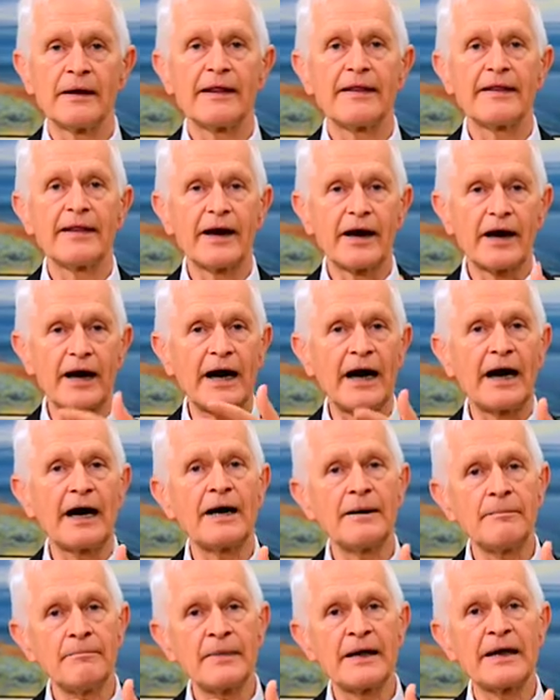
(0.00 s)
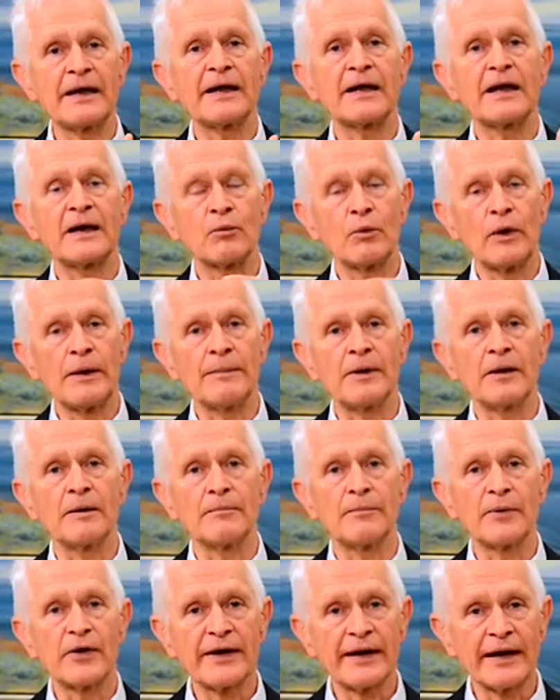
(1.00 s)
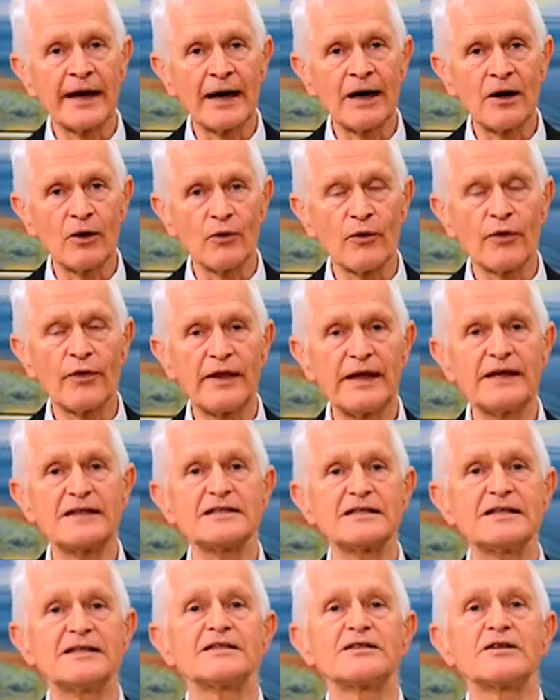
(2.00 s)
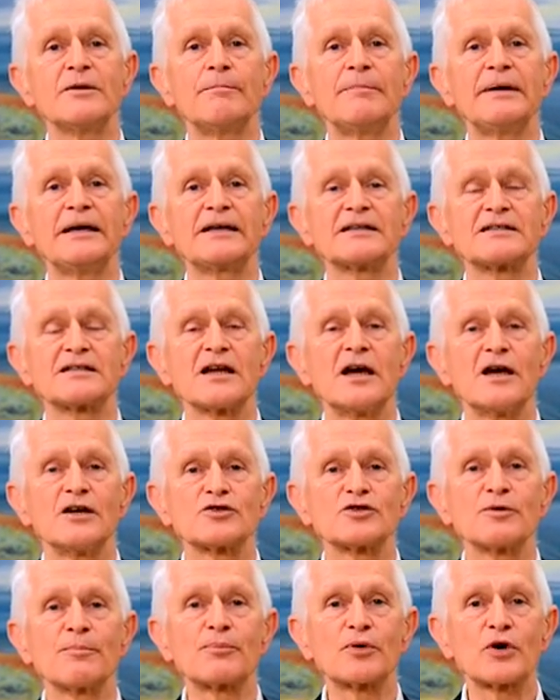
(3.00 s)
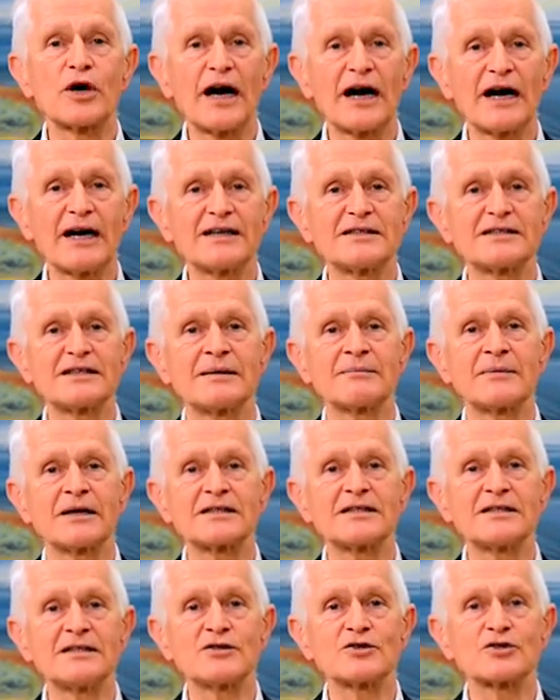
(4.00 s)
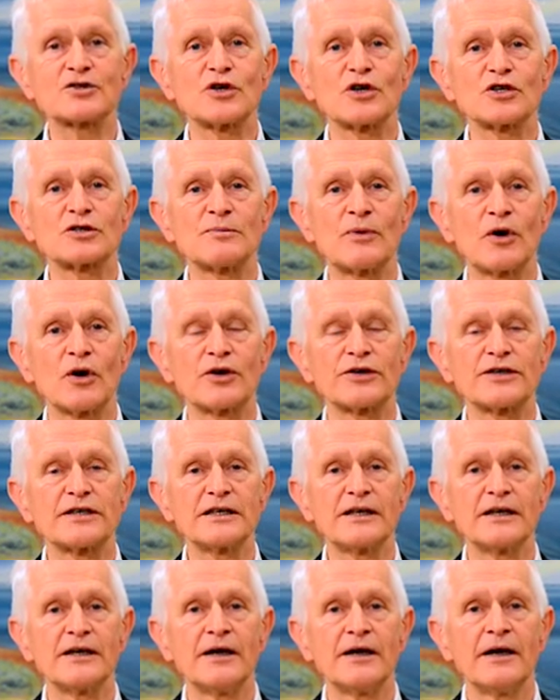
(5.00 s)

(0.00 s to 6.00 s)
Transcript: There are men and women. But now this is the biggest surprise in Martinus' cosmology.